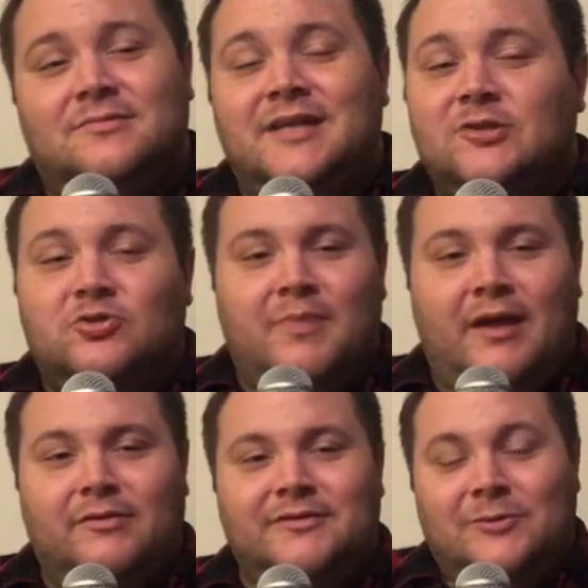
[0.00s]

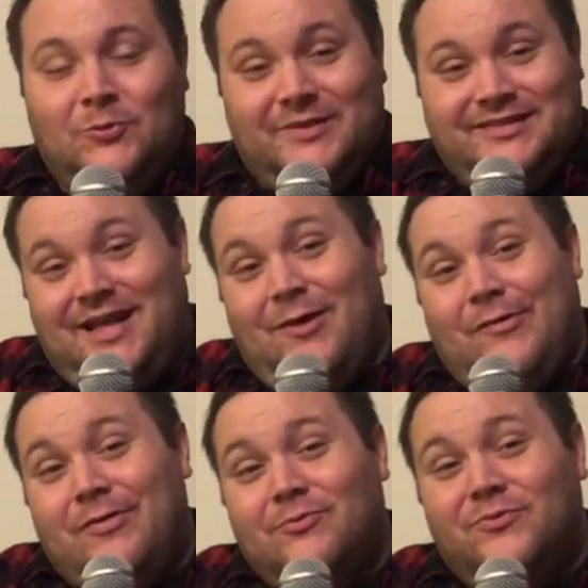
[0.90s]
detrimental to his
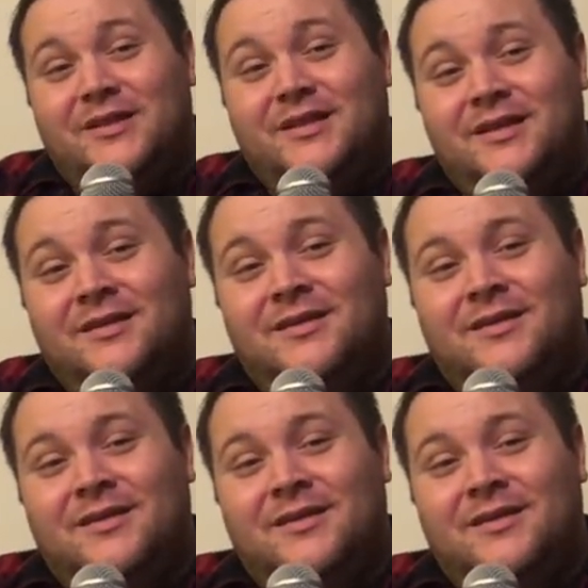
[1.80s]
health, really.